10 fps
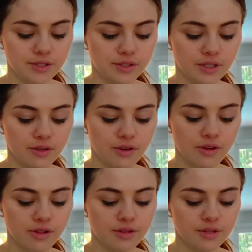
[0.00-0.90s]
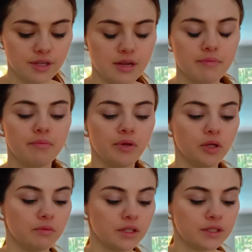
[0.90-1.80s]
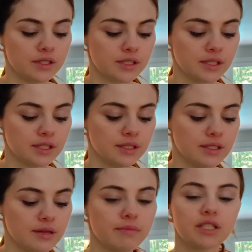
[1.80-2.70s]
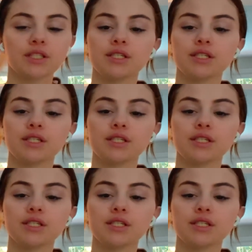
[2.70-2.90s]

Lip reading: so that all the pigments can mix